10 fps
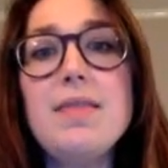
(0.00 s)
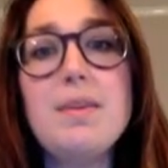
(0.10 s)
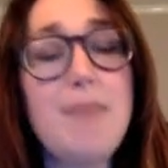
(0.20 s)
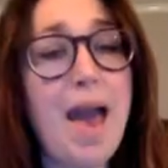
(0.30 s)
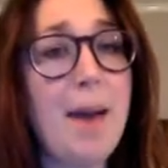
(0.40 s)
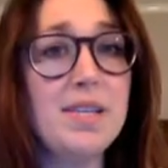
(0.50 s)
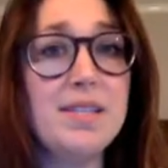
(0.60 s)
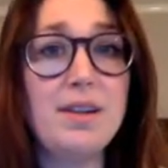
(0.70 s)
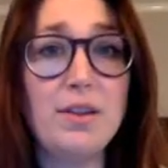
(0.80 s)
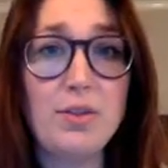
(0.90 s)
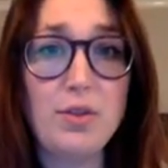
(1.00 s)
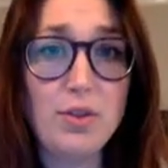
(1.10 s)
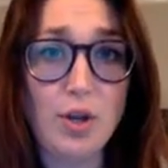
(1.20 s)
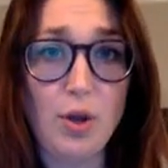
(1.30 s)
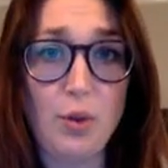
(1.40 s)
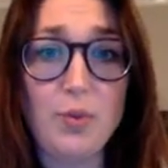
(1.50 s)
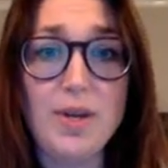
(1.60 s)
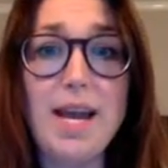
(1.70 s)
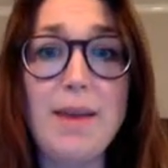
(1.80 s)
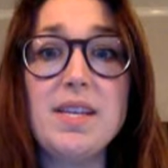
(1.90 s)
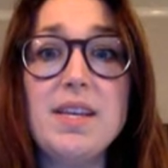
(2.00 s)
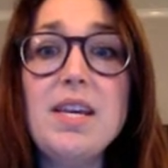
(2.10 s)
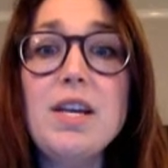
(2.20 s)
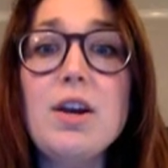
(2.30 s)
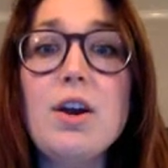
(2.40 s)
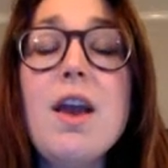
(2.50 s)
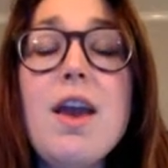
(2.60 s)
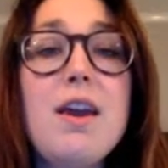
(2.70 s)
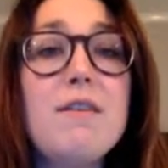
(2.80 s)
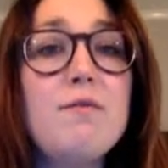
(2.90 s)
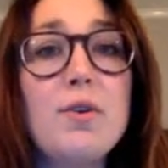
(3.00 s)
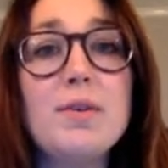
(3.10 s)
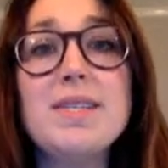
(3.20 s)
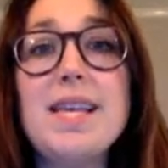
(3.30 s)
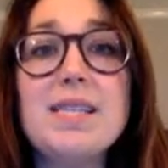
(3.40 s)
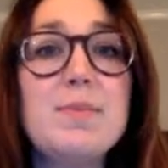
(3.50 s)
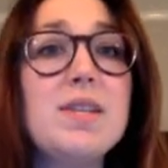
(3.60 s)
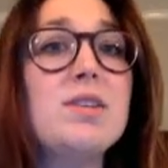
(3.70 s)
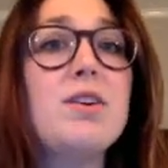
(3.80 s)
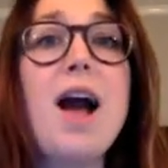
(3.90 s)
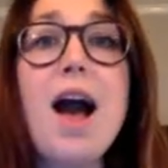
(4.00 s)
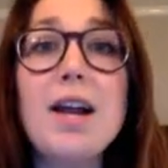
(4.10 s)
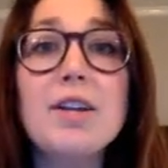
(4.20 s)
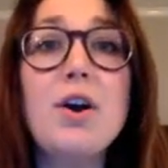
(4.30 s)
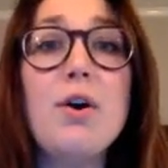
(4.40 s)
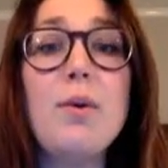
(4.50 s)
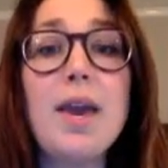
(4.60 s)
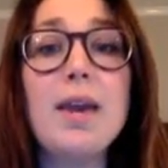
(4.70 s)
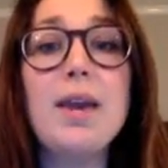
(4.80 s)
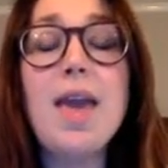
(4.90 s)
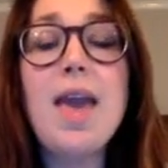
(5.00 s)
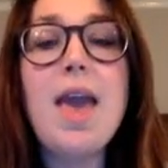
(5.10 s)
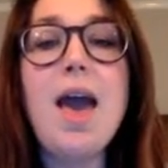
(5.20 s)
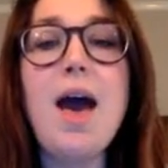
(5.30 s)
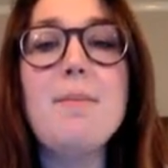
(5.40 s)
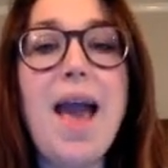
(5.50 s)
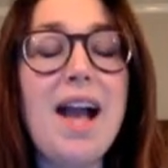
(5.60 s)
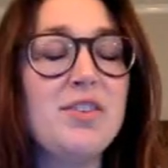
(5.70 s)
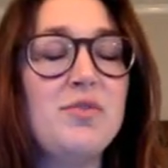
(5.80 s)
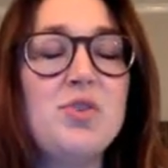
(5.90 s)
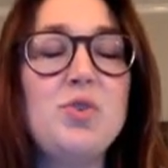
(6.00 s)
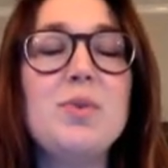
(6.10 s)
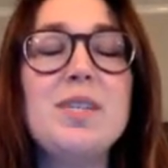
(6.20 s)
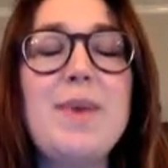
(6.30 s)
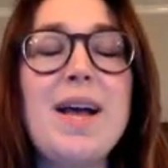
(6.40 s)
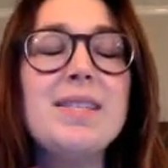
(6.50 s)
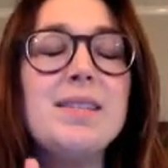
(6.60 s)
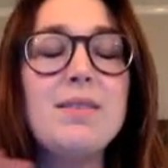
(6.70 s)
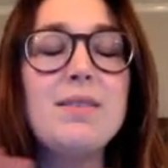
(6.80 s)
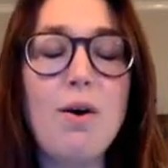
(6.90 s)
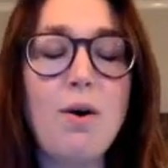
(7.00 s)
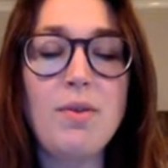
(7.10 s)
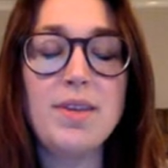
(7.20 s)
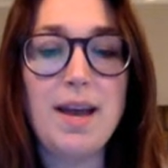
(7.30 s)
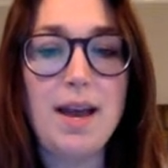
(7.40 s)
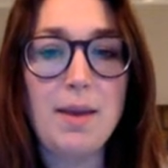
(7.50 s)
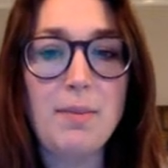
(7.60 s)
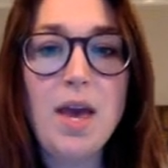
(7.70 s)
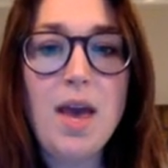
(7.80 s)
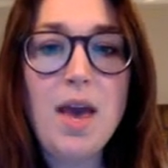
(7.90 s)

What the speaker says: The MAP is done, 3 times a year. Informal assessments are ongoing. Active student responses all the time.